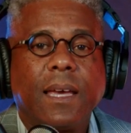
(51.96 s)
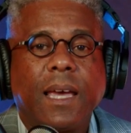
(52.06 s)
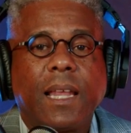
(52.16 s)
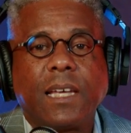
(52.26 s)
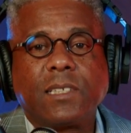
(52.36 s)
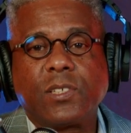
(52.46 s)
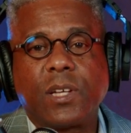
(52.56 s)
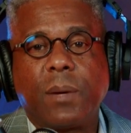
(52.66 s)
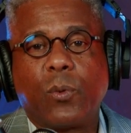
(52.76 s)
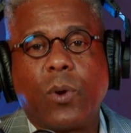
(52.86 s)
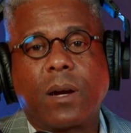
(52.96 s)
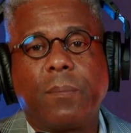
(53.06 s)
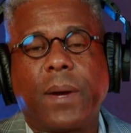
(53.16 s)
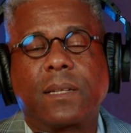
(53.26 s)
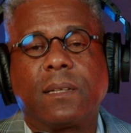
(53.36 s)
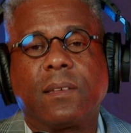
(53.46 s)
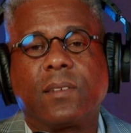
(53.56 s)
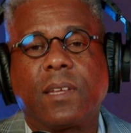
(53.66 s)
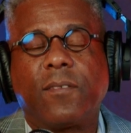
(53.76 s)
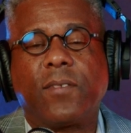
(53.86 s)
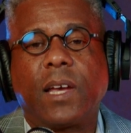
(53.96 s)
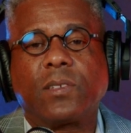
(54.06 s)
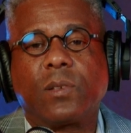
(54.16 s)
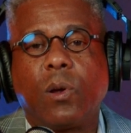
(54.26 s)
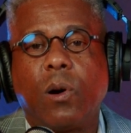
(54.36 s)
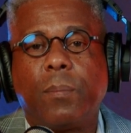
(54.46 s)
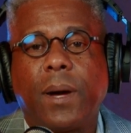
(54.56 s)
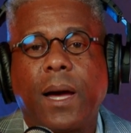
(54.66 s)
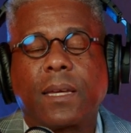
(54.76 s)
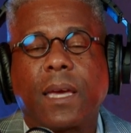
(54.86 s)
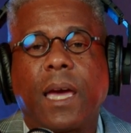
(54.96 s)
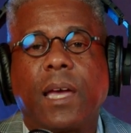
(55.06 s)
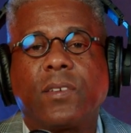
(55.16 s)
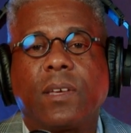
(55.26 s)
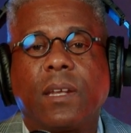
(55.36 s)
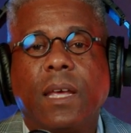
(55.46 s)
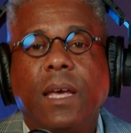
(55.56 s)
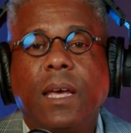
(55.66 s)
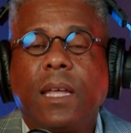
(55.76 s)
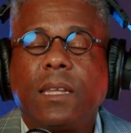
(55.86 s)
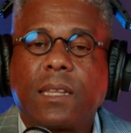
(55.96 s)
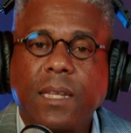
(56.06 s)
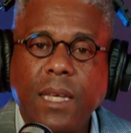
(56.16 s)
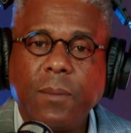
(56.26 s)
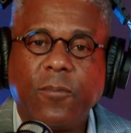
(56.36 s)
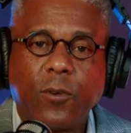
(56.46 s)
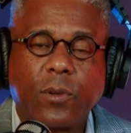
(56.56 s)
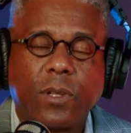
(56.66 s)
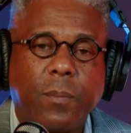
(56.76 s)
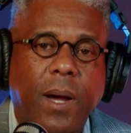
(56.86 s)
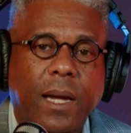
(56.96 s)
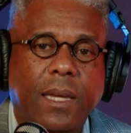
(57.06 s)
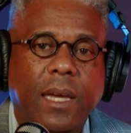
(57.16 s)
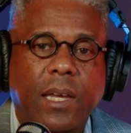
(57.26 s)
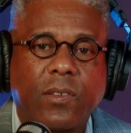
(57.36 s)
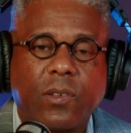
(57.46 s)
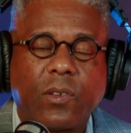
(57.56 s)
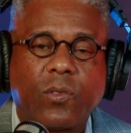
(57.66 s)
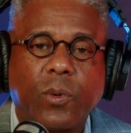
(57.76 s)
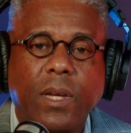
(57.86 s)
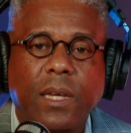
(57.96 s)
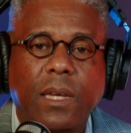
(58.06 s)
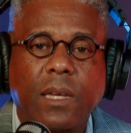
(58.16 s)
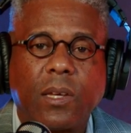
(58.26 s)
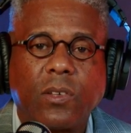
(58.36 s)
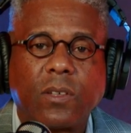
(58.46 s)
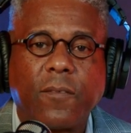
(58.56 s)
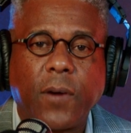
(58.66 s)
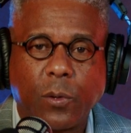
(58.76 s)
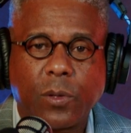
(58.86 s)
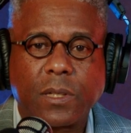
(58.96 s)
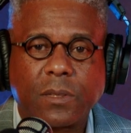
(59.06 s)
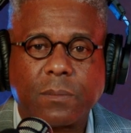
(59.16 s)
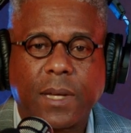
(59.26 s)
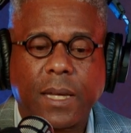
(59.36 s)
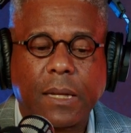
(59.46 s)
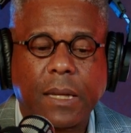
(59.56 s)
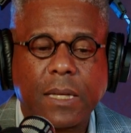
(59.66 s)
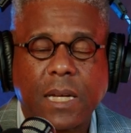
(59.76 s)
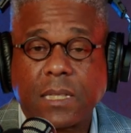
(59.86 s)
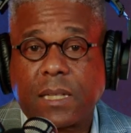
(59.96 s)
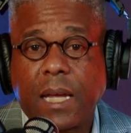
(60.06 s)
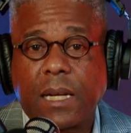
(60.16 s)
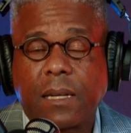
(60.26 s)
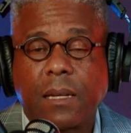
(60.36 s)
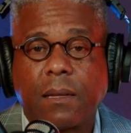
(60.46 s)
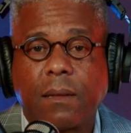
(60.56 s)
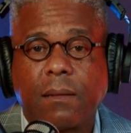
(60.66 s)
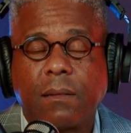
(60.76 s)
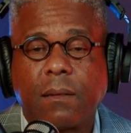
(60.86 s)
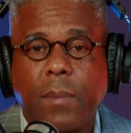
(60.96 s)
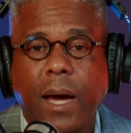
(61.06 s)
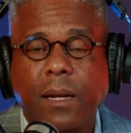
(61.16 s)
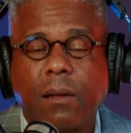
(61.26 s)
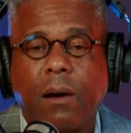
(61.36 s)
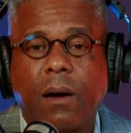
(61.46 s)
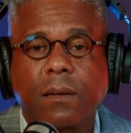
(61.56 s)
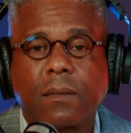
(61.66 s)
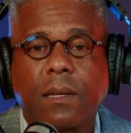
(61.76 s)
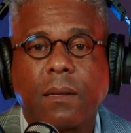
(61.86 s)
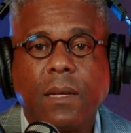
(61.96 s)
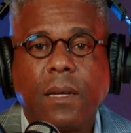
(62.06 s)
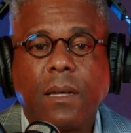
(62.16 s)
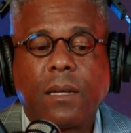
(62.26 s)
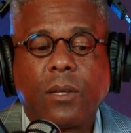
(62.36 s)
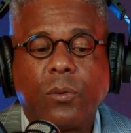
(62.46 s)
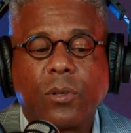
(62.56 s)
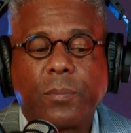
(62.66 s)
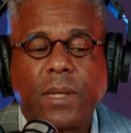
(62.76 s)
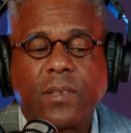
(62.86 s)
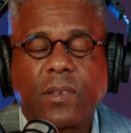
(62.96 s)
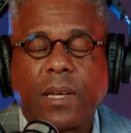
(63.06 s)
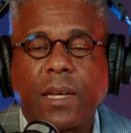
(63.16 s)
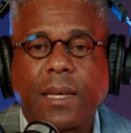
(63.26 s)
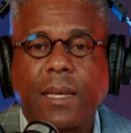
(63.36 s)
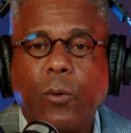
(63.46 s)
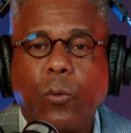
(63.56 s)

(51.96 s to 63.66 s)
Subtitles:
Hey, ladies and gentlemen, welcome back to the Steadfast and Loyal podcast. And the theme for the podcast this week is federalism. And as I stated in the monologue that you will be seeing,